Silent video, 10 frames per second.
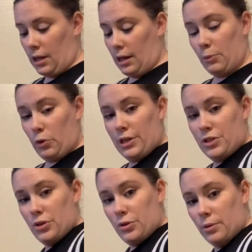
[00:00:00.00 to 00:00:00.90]
I'm going
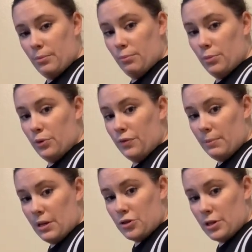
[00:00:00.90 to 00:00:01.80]
to move the
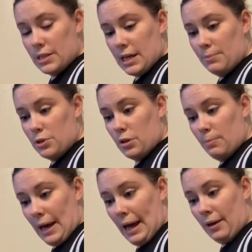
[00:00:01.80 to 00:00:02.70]
measuring tape to the
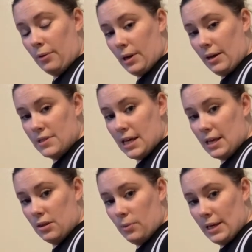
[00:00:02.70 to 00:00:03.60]
back where I've
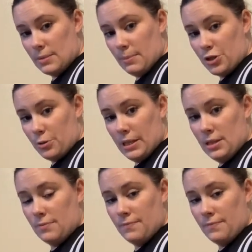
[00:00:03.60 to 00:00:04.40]
taken the waist measurement.